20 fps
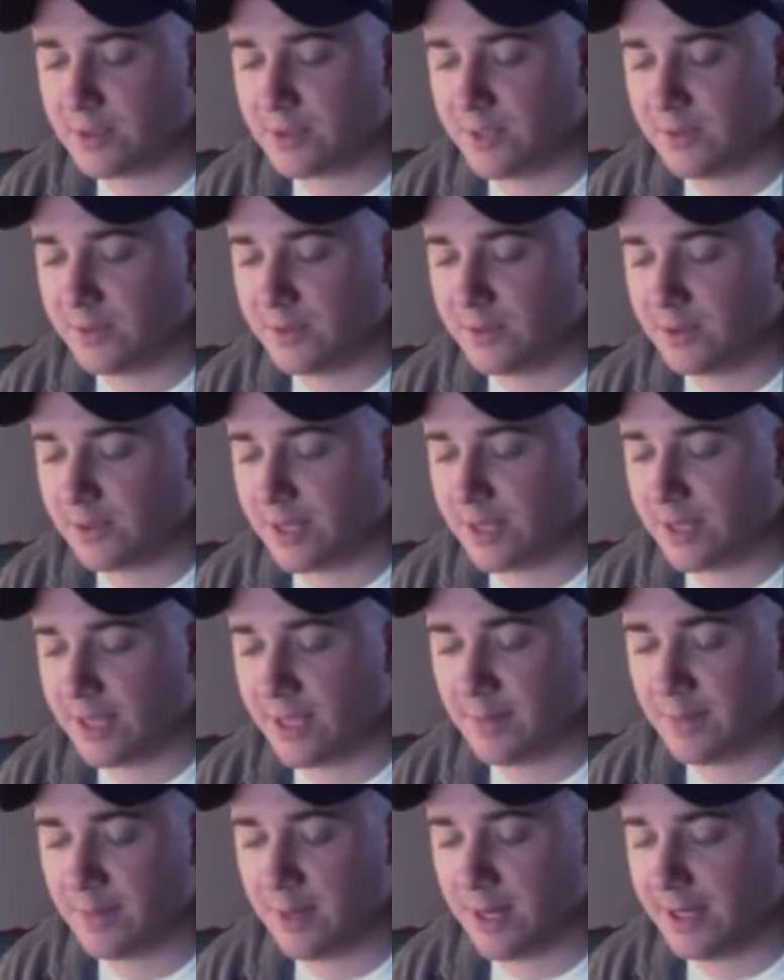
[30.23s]
We have a little
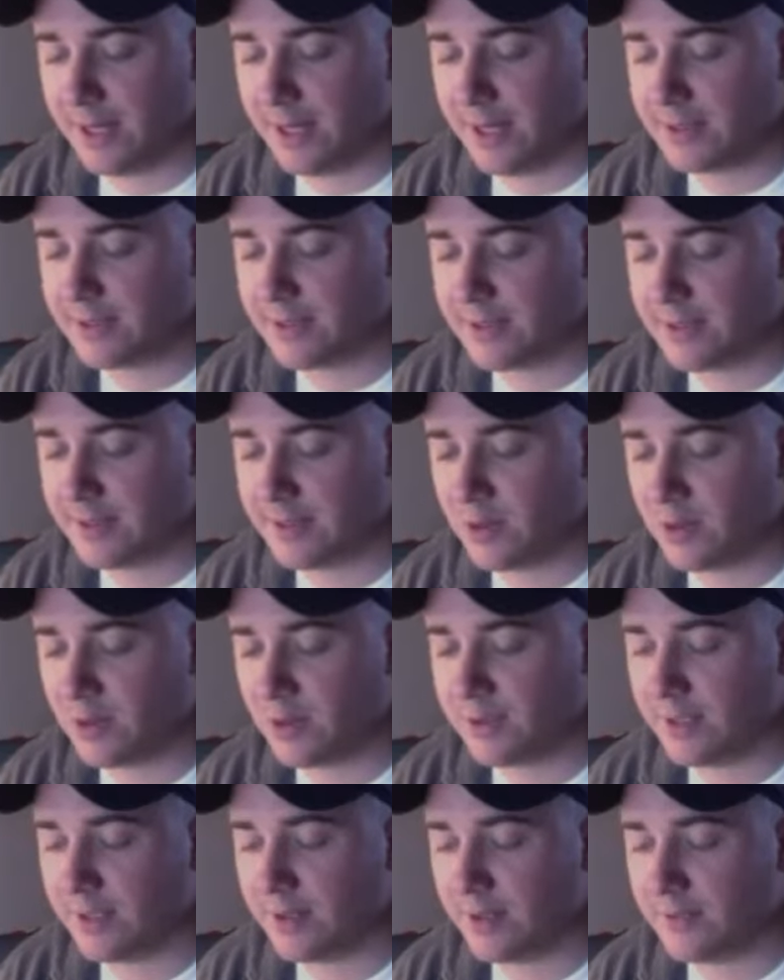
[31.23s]
game on Steam
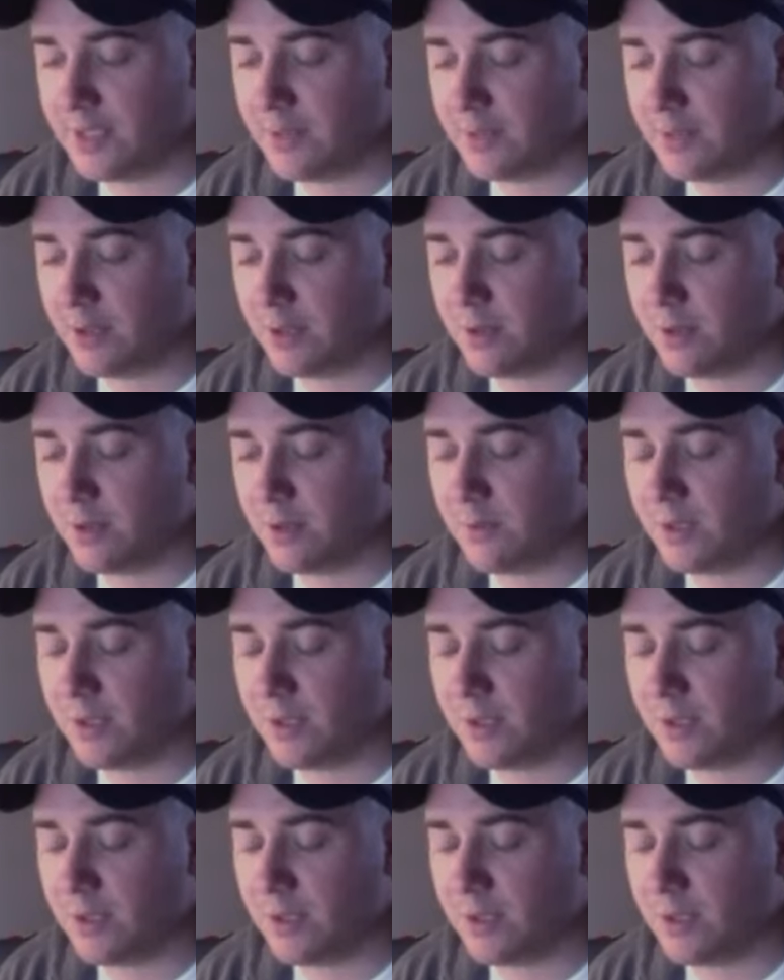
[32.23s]
called Delve Deeper.